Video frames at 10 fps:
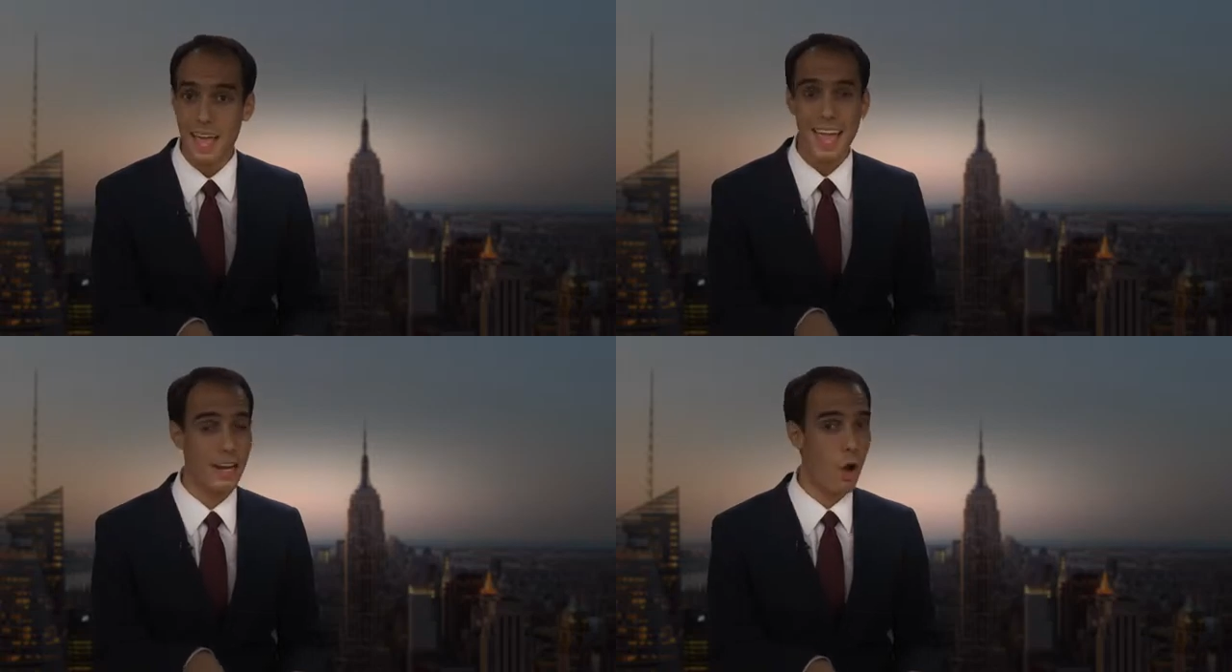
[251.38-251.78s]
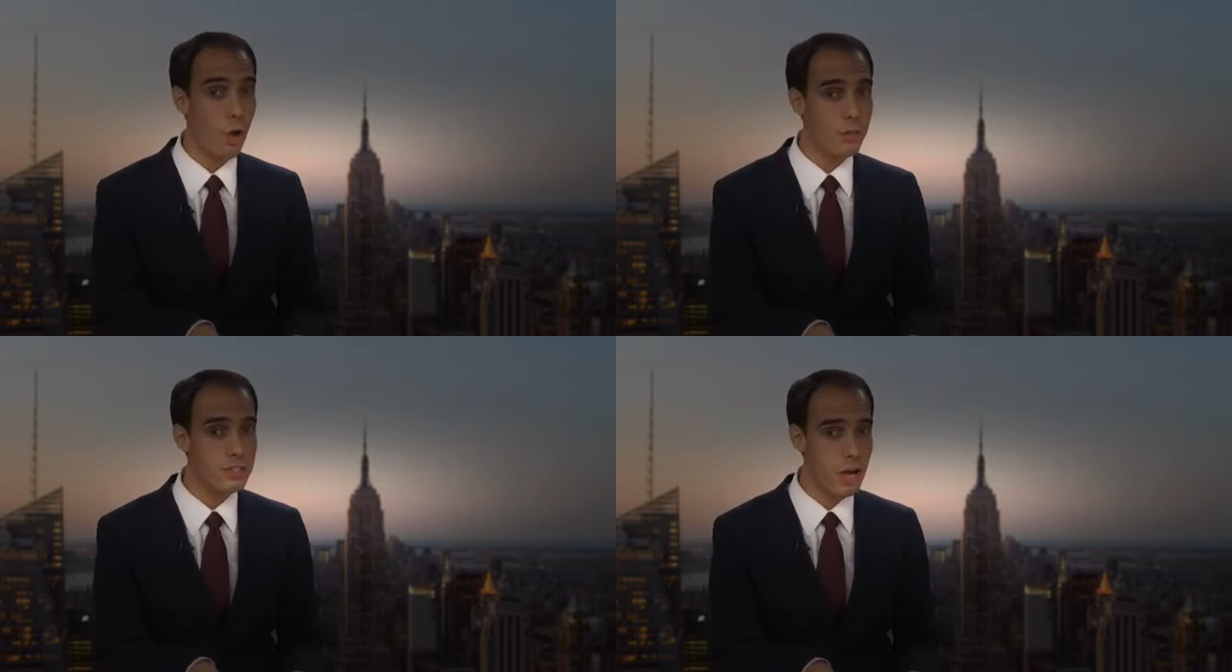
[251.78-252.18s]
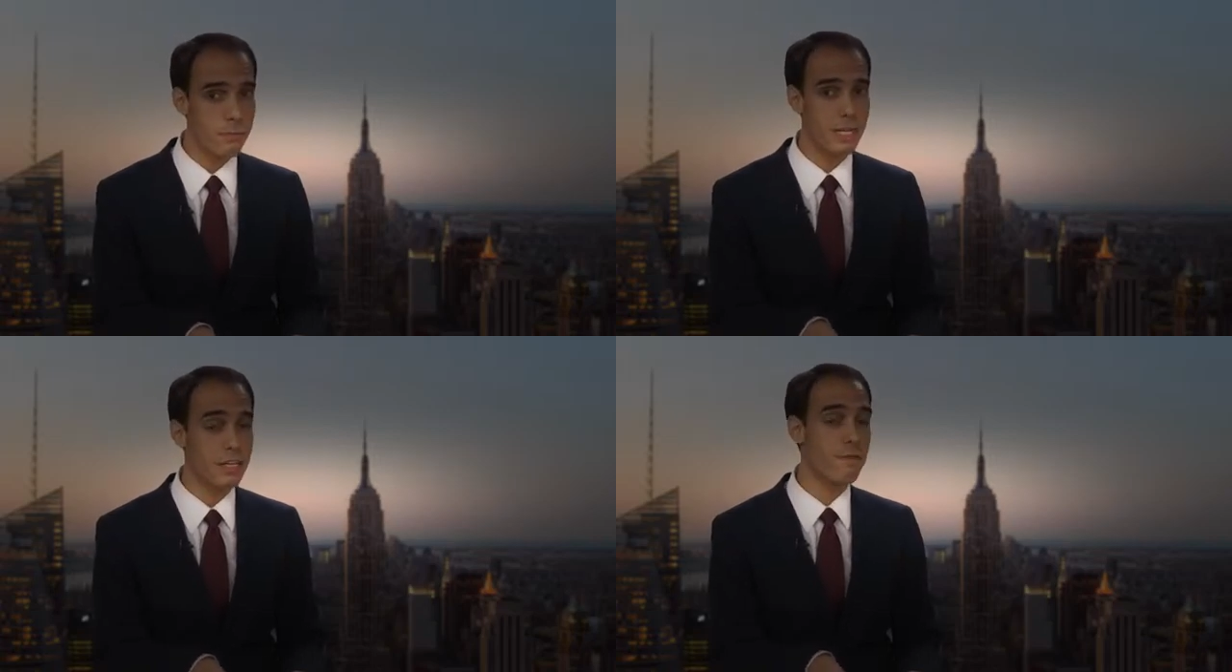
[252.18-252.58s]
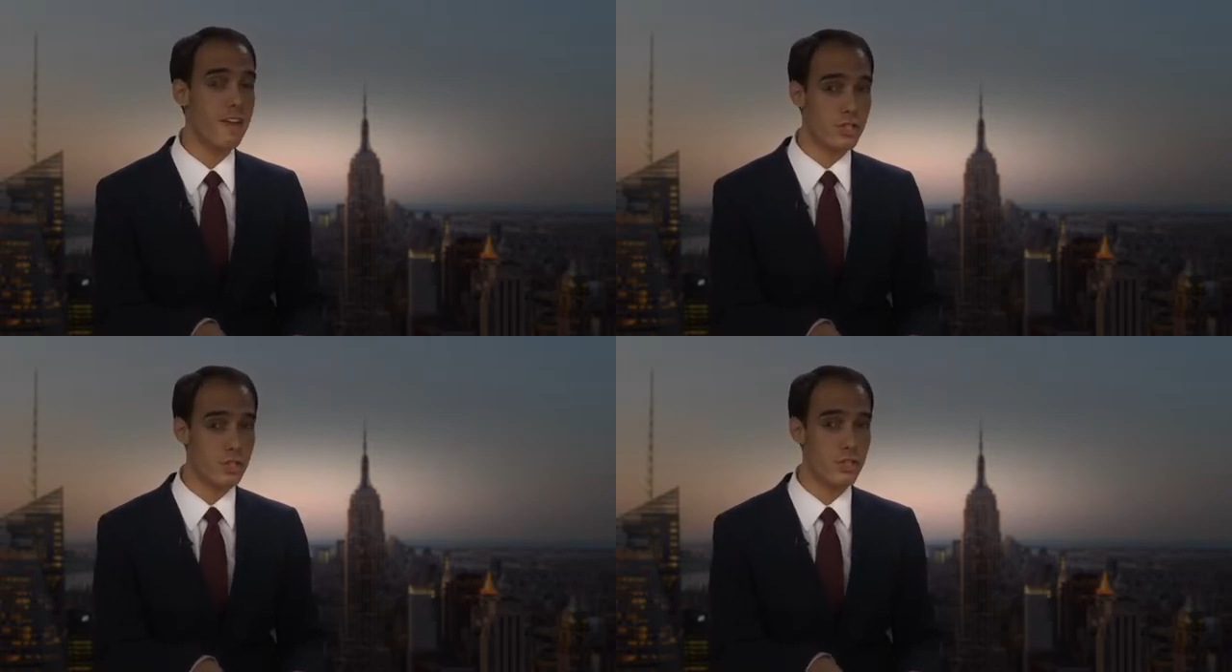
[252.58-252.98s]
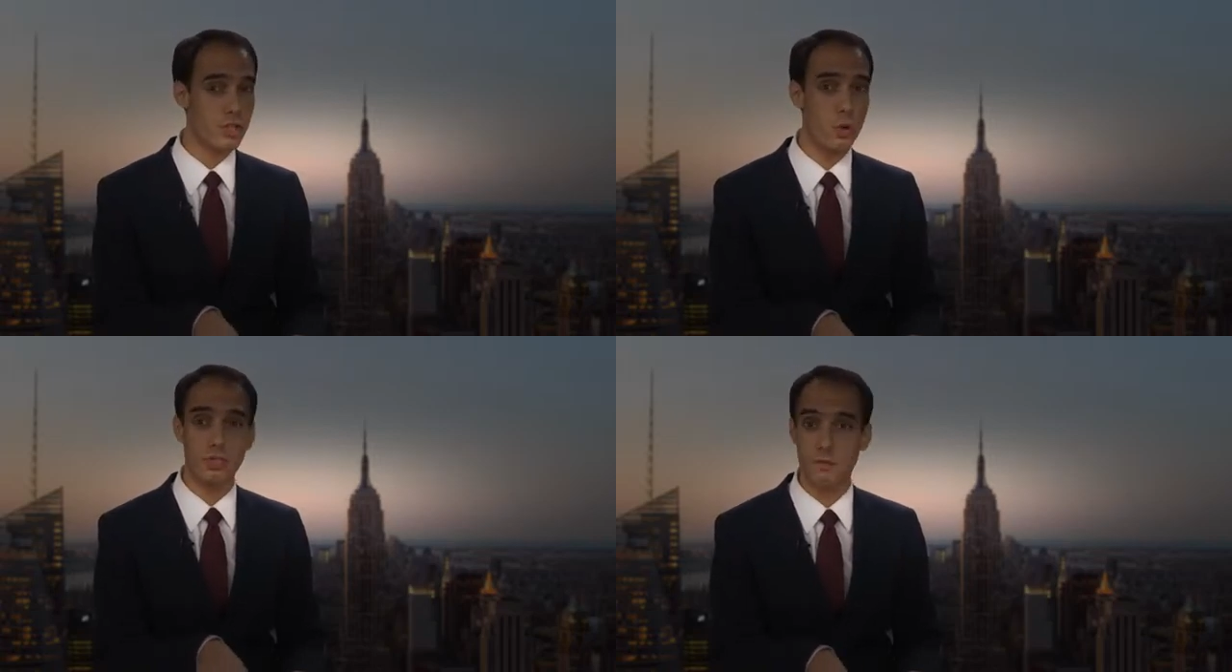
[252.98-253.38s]
And all this government intervention
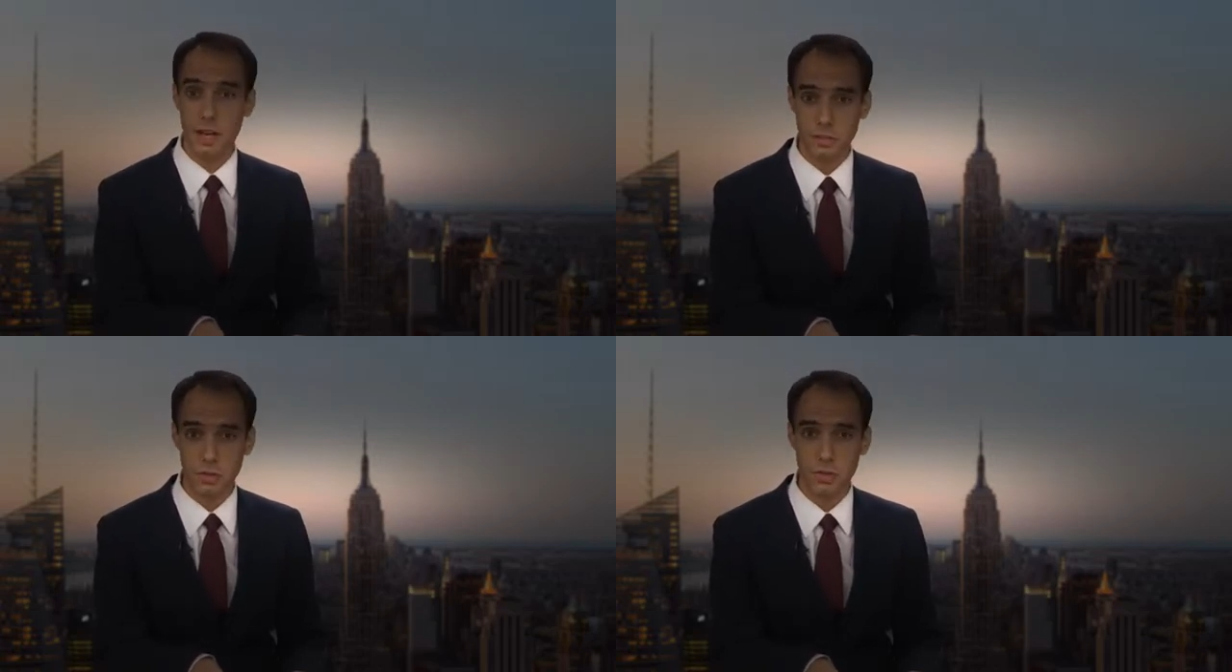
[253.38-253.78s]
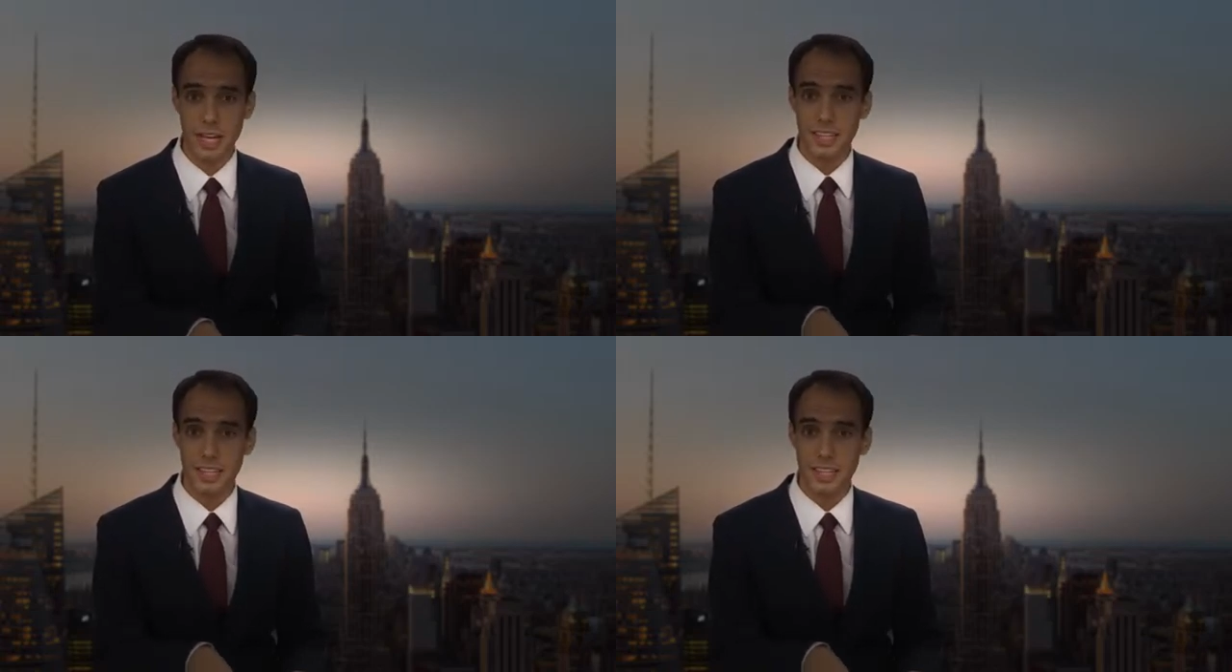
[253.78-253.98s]
shows investors